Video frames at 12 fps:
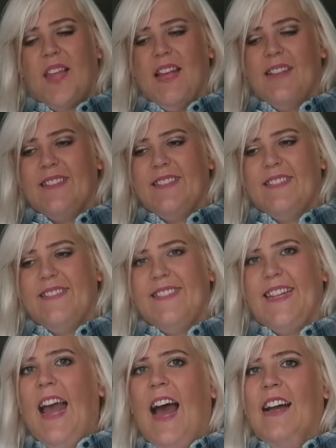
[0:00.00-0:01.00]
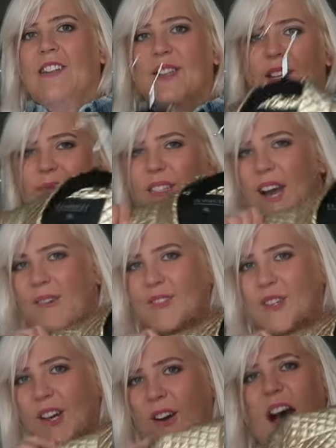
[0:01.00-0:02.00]
And yeah, dreams come
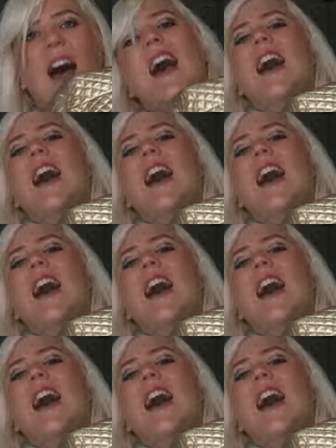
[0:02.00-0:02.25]
true.